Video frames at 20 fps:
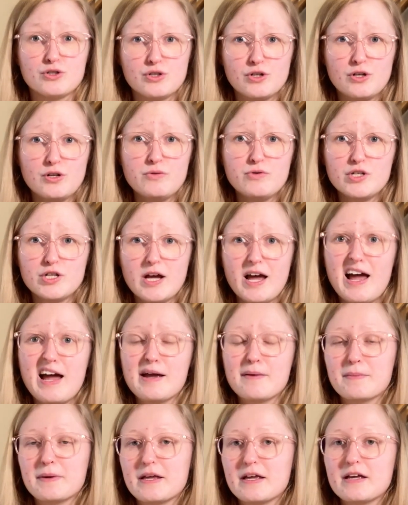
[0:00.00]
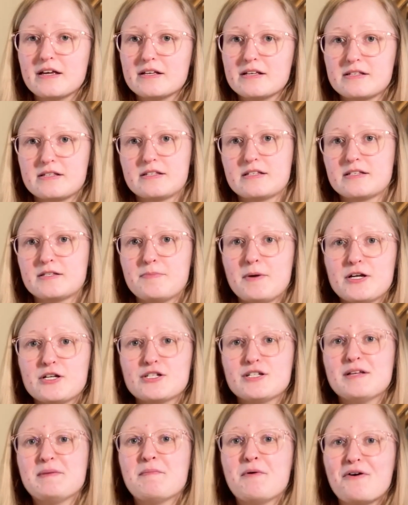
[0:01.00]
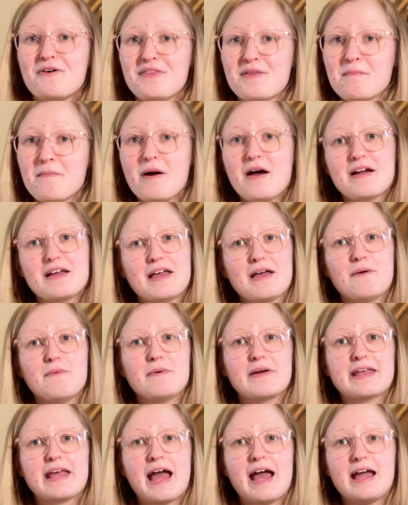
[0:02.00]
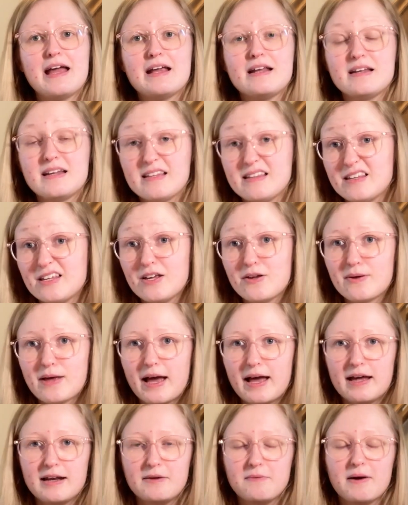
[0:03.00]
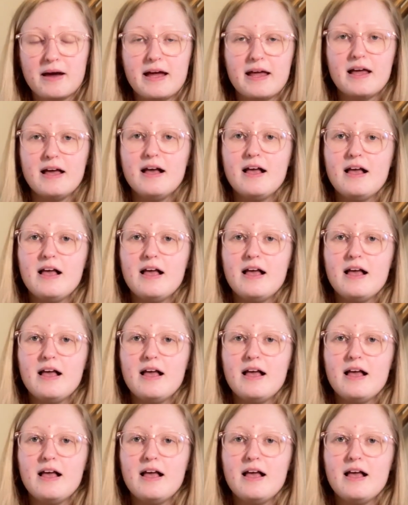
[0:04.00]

Do check, because especially more in the market we're getting in the UK anyway,